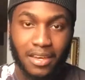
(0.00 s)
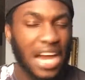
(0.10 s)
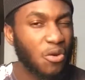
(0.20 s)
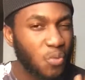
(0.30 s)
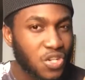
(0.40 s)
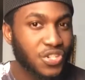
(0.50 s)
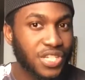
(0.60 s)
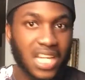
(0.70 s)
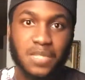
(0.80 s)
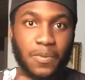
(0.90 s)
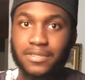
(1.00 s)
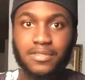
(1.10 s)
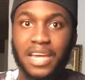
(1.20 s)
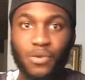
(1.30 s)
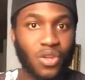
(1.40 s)
I don't wish you death, but
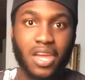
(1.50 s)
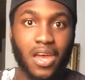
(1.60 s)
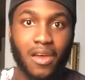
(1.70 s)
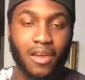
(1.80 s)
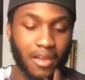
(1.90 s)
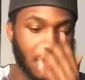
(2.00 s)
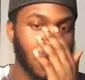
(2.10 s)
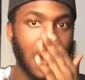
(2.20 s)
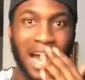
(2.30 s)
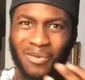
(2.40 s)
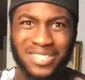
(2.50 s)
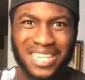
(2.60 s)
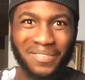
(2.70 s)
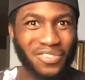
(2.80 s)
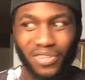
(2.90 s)
I don't care. I would
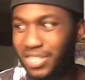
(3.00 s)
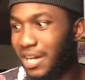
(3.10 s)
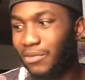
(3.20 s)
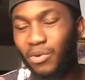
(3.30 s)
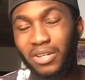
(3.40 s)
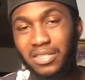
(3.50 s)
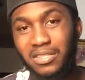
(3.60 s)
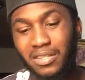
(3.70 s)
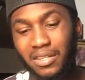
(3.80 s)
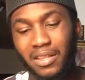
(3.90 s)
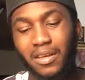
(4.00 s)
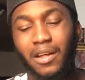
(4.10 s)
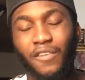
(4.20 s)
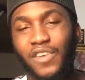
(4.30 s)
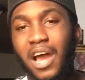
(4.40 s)
save the stranger. What?
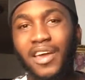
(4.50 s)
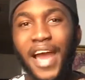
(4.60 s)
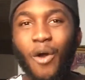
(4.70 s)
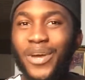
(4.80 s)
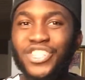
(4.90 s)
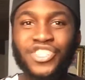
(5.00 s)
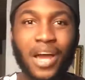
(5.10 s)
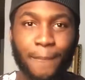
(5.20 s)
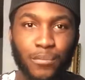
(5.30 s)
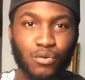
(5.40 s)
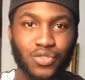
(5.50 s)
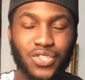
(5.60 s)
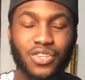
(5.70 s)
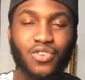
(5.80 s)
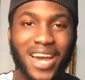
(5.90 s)
Well, y'all, y'all were
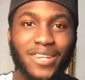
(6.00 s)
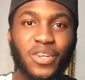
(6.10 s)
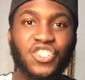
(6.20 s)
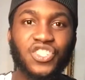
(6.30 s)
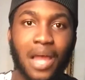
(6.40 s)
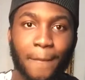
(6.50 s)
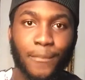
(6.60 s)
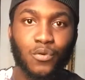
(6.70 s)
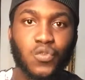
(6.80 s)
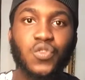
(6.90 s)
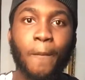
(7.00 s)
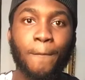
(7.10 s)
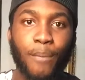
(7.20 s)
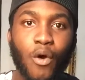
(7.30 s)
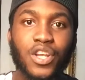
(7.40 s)
shambles. You guys were shambles,
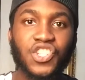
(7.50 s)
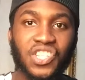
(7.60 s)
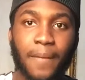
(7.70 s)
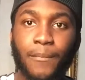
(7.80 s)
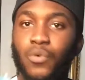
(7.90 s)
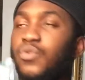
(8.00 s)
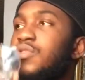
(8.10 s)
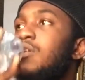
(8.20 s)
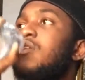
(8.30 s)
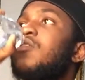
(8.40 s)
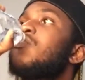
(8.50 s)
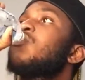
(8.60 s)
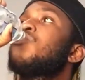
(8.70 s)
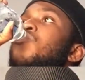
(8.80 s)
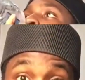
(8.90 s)
born shambles.
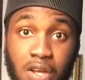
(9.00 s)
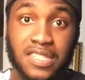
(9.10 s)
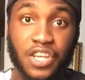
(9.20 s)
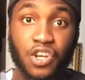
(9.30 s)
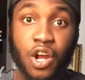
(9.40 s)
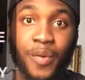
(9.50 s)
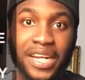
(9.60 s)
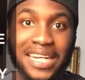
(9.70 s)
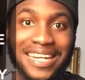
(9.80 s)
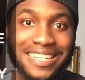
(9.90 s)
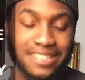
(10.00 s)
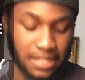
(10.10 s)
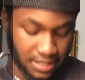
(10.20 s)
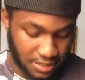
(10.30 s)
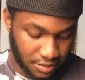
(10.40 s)
What songs are you currently
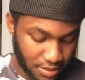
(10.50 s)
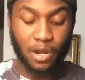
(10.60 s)
listening to?